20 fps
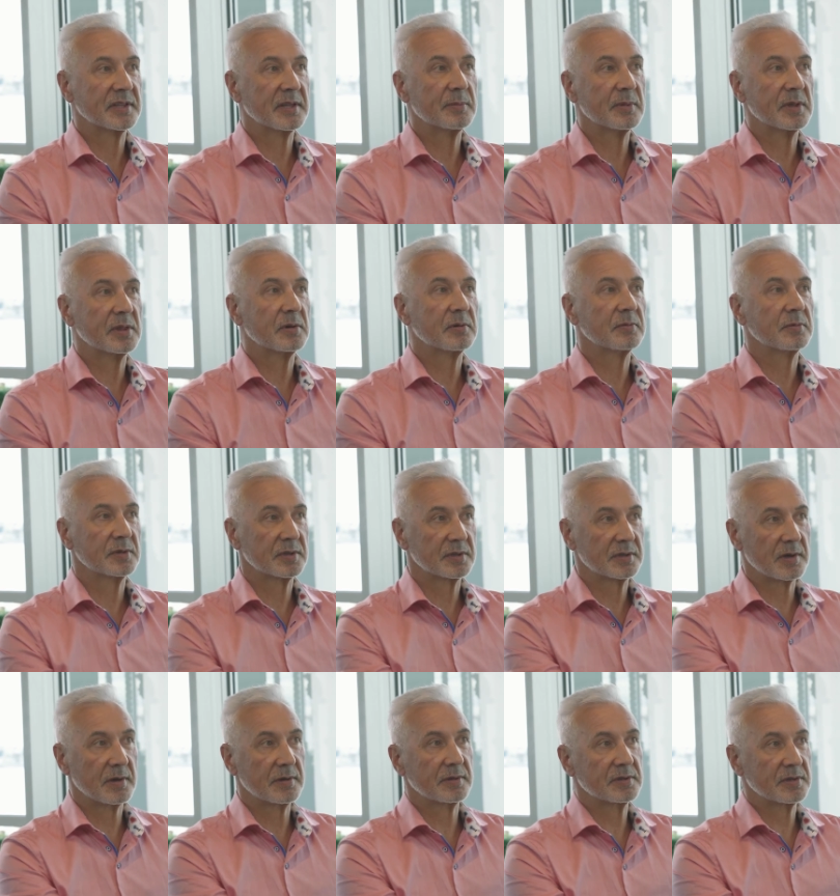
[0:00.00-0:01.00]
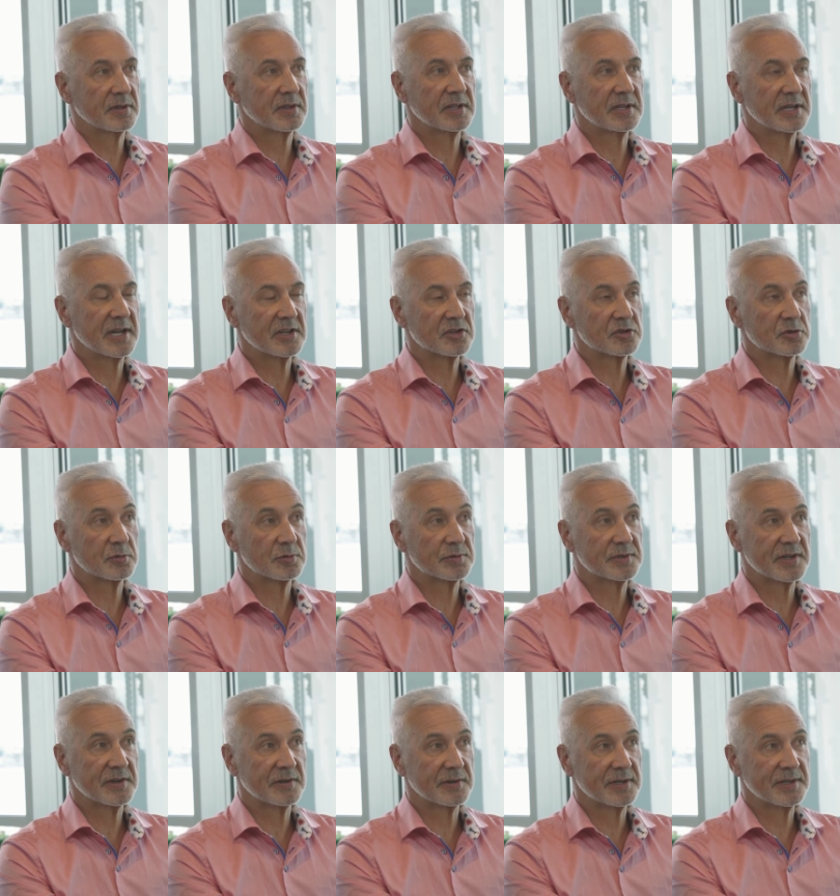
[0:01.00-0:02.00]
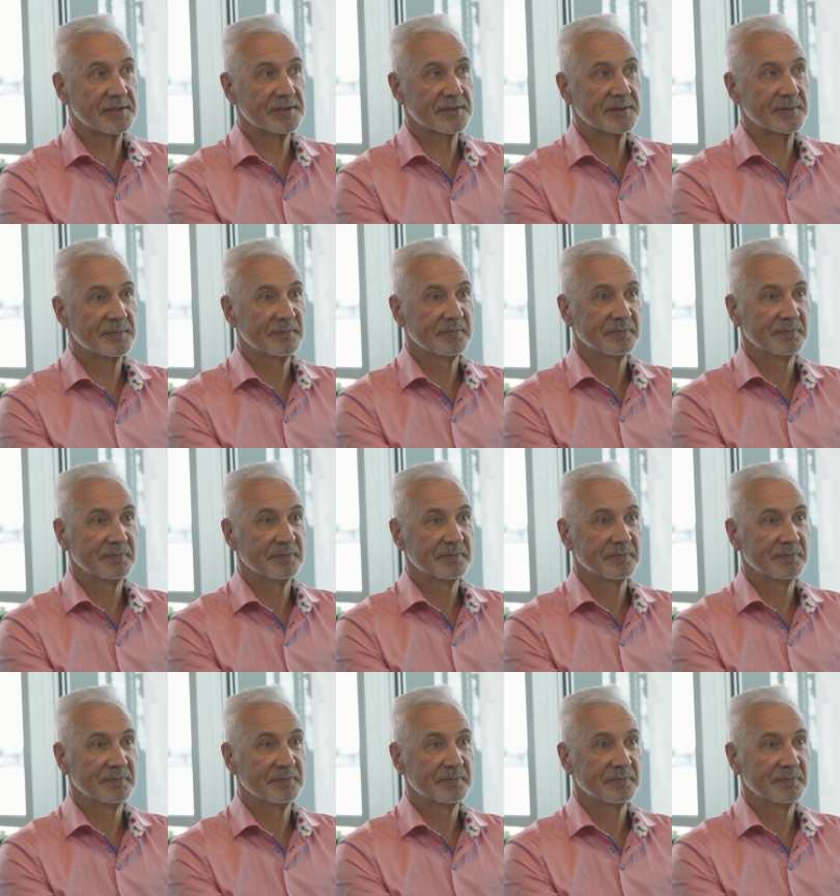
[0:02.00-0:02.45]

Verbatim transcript: Then we thought we'd go into the national series